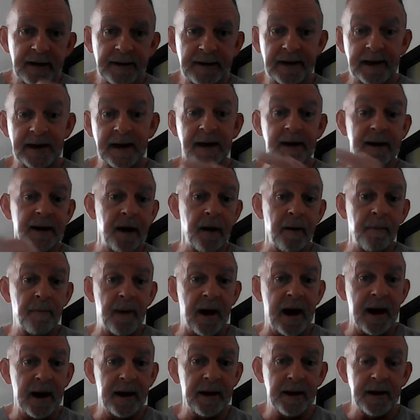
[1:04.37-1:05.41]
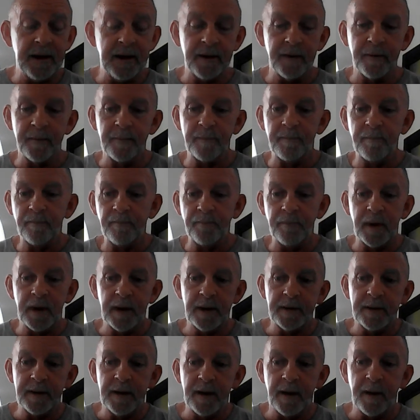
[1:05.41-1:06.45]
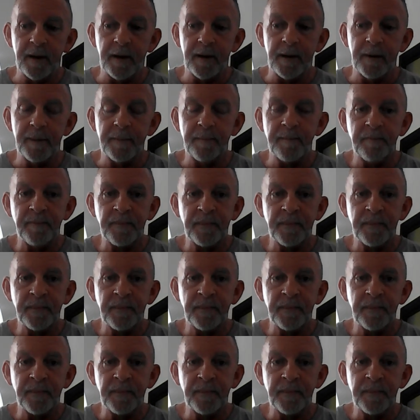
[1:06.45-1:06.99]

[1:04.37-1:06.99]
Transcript: to getting up out of here. But uh,